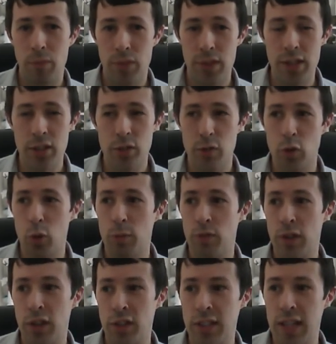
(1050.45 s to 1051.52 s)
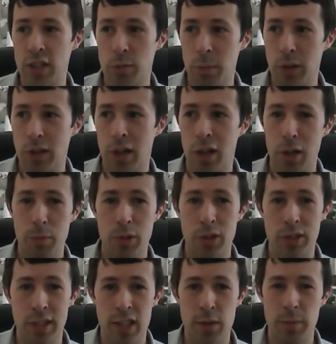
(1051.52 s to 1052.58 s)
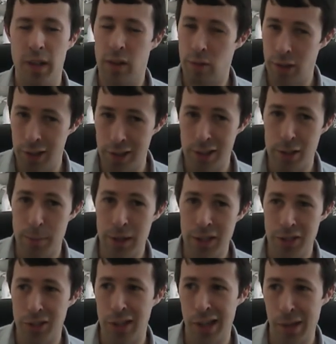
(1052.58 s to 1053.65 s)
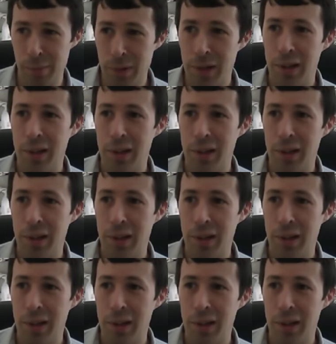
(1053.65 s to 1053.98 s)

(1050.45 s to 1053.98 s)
this form of assessment, hybrid assessment, I really need a better name,